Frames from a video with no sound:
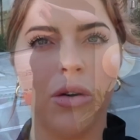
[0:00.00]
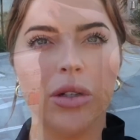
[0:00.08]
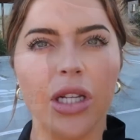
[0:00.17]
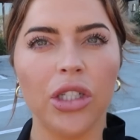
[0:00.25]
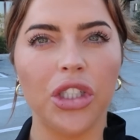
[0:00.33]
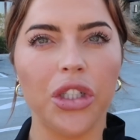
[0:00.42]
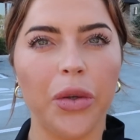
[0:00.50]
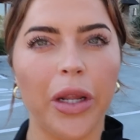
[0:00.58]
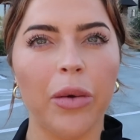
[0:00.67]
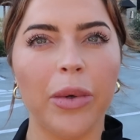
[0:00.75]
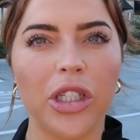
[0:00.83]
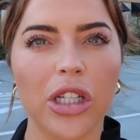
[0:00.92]
Done
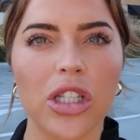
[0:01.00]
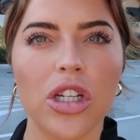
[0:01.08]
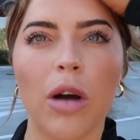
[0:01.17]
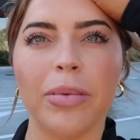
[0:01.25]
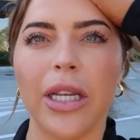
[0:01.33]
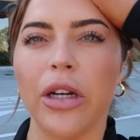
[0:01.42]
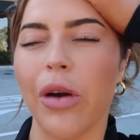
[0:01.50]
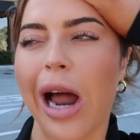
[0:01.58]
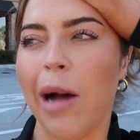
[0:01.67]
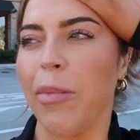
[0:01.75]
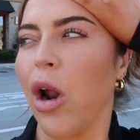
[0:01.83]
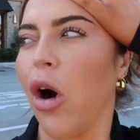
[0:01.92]
shooting. We just stopped and
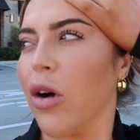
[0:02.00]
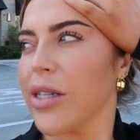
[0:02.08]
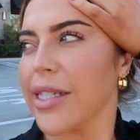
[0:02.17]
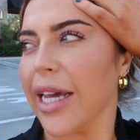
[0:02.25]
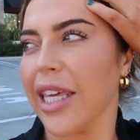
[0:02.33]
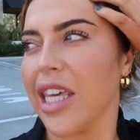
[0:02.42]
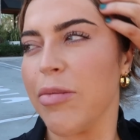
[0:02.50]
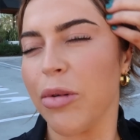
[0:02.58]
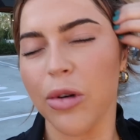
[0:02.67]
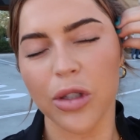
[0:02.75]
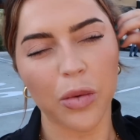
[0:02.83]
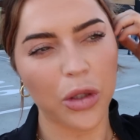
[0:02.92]
grabbed acai
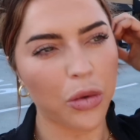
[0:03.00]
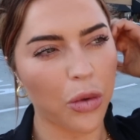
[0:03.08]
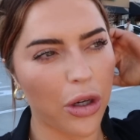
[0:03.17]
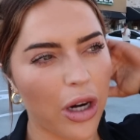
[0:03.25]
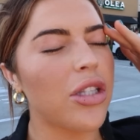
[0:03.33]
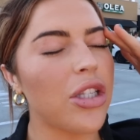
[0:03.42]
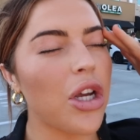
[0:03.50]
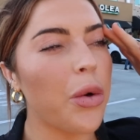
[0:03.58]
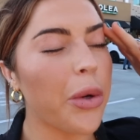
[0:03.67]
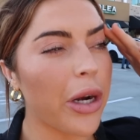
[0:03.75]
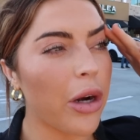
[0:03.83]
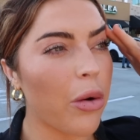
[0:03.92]
bowls, which were
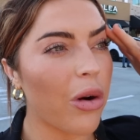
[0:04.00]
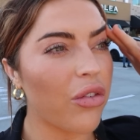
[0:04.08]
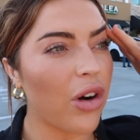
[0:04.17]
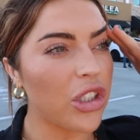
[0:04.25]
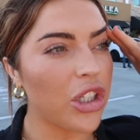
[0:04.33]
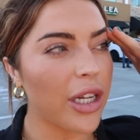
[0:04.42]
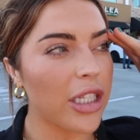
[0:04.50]
so good and refreshing.